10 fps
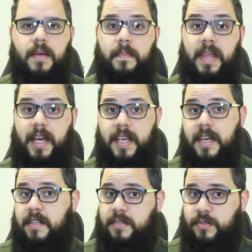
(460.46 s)
¿Me
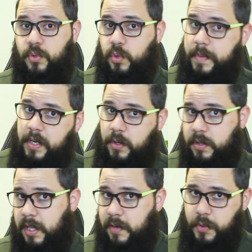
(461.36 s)
darías tu
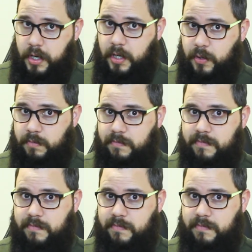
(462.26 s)
número telefónico?